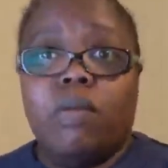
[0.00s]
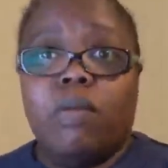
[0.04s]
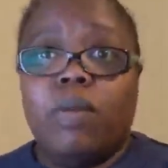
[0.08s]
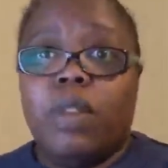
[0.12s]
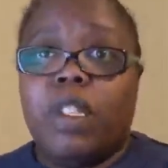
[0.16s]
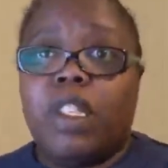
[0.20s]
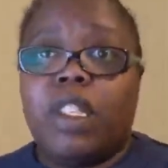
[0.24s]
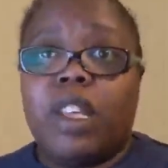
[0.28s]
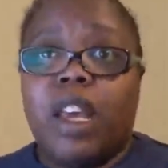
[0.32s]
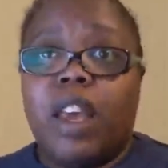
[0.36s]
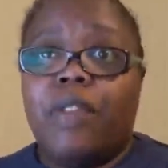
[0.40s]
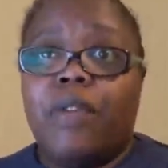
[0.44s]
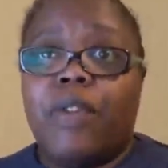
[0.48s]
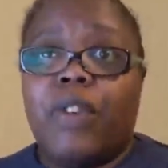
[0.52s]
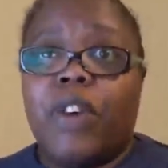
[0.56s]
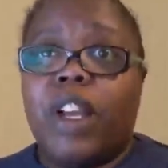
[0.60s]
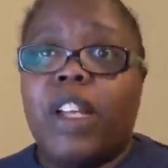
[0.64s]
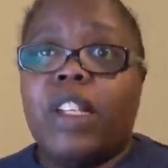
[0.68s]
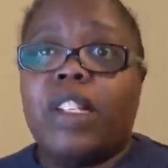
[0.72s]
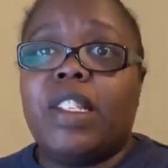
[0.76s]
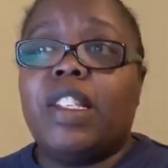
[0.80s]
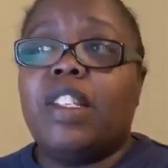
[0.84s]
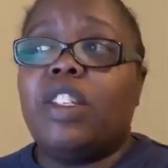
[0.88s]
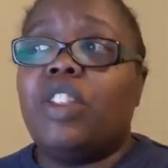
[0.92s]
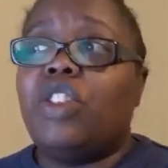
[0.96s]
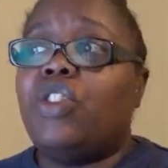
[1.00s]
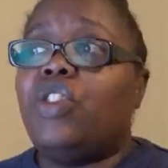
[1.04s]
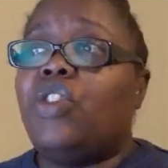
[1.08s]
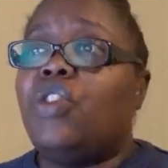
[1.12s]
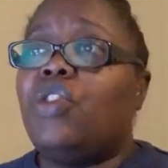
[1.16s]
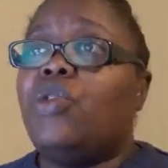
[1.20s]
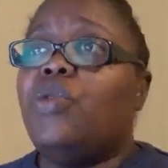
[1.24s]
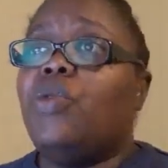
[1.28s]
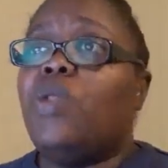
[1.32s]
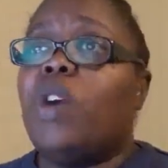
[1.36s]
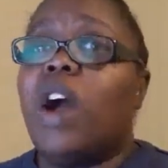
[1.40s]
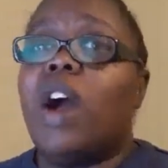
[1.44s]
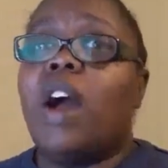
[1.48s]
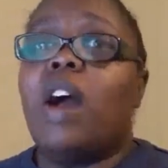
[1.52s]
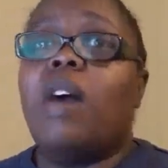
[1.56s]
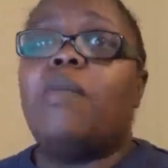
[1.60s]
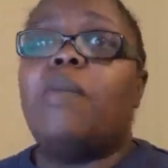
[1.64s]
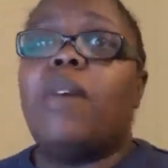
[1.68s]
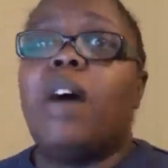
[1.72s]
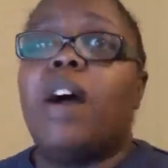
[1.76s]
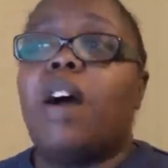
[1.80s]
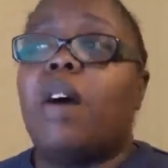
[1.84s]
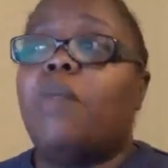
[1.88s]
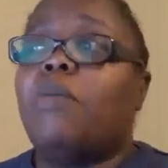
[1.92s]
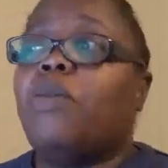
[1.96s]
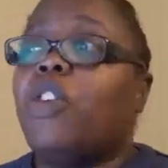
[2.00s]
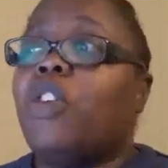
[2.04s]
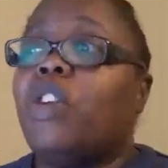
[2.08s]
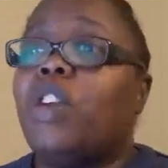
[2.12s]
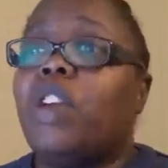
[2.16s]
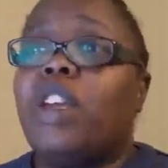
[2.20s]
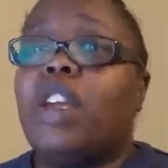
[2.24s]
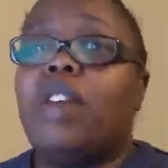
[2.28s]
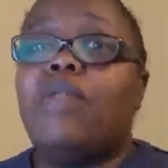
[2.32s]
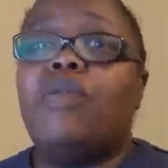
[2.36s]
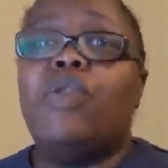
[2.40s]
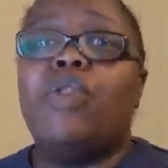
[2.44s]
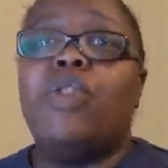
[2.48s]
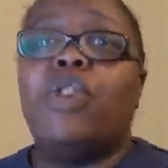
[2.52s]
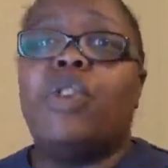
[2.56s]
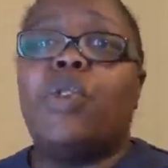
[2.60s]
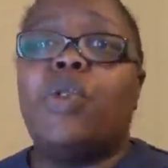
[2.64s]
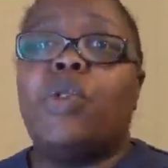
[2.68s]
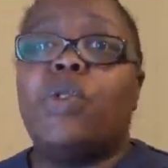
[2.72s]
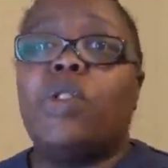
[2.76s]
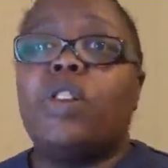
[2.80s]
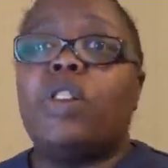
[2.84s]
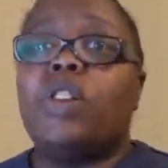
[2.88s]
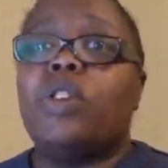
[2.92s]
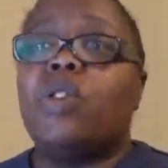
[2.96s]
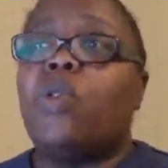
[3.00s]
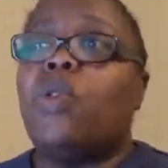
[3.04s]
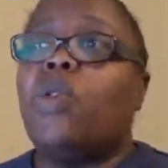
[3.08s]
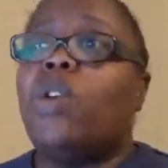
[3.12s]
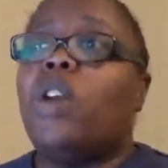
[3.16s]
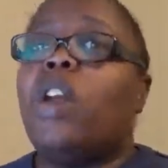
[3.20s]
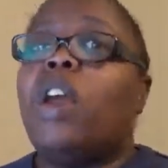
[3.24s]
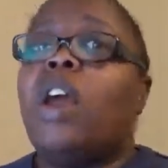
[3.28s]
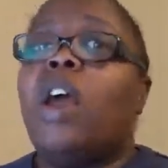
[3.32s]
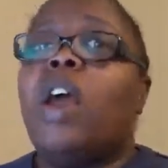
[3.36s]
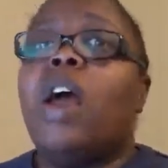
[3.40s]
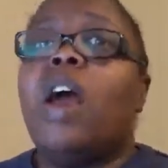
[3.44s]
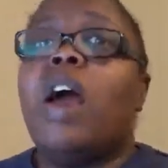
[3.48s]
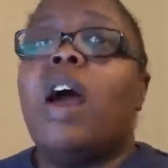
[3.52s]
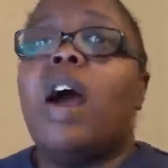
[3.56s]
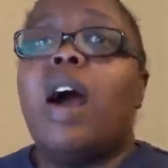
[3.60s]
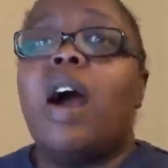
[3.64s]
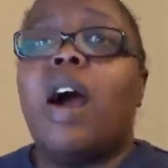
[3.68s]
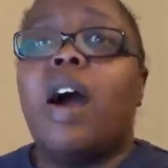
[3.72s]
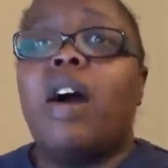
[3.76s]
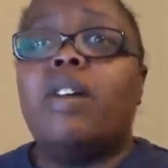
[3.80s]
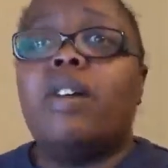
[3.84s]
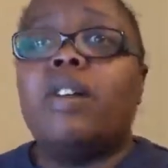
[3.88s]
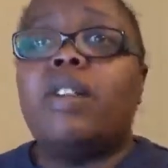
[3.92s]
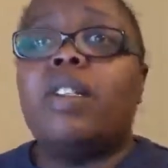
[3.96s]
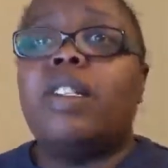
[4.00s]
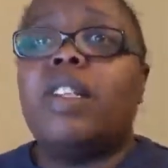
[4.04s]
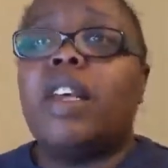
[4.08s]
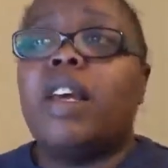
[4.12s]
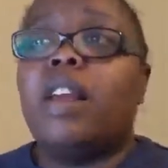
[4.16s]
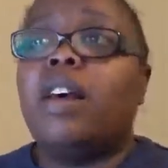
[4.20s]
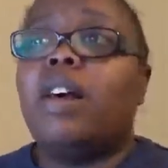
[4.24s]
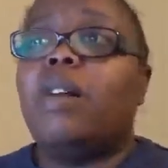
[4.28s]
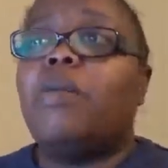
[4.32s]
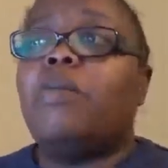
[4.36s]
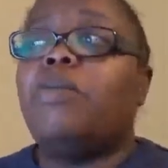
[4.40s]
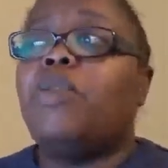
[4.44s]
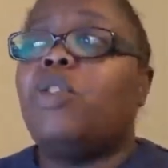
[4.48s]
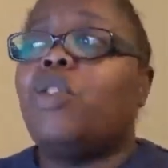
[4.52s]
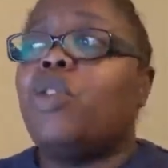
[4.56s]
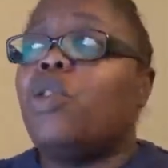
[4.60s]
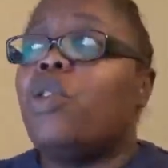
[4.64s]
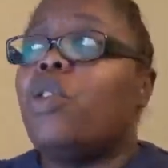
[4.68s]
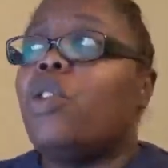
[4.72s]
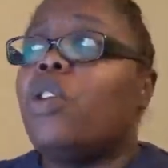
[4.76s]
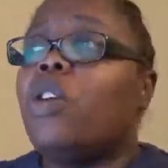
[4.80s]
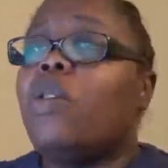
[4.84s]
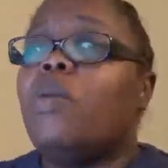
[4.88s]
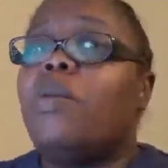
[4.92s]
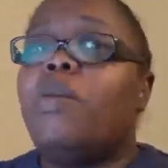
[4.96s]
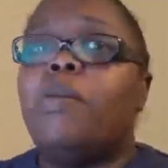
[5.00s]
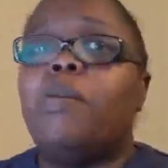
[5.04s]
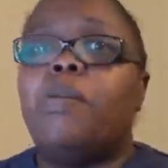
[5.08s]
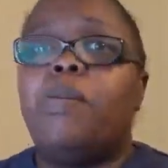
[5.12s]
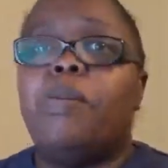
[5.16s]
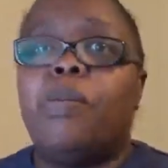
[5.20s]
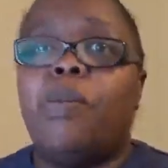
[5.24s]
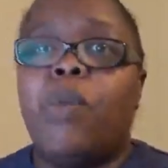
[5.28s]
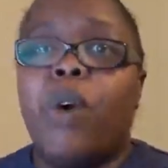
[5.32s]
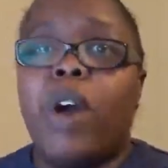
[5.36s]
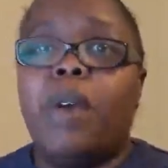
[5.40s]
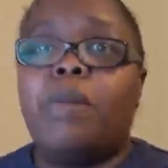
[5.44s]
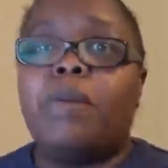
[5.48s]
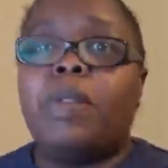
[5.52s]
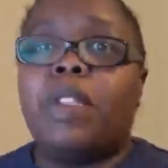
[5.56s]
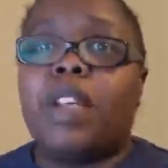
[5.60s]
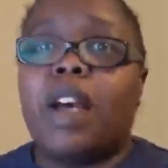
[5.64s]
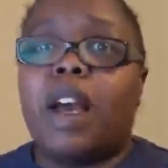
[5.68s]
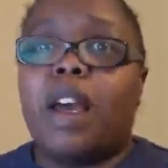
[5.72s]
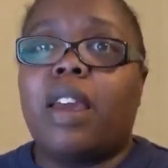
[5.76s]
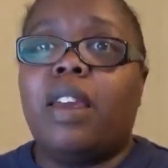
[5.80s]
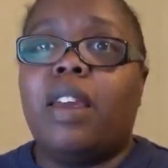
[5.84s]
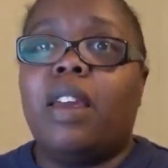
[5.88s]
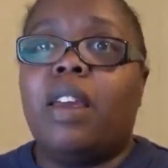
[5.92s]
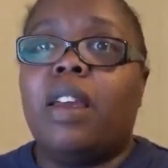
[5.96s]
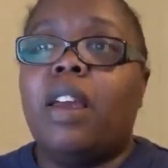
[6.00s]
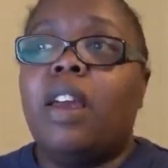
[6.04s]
Say for instance, I'm going to give you the course on how to set up your website.